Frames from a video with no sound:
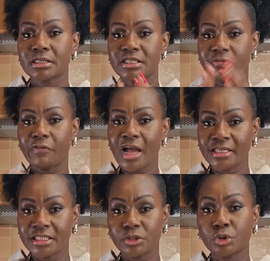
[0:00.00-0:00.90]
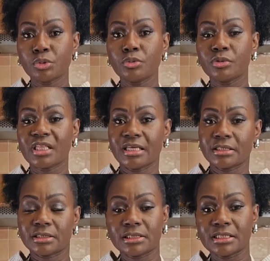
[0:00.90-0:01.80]
define the two
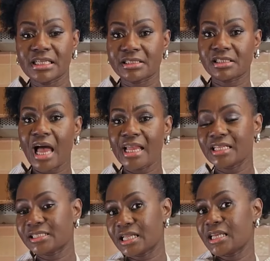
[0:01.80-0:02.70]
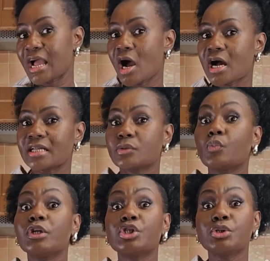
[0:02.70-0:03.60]
things, the science and the art,
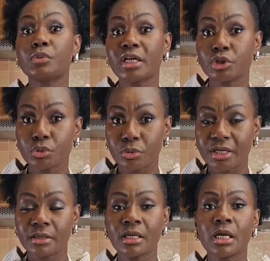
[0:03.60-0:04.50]
which you enjoy.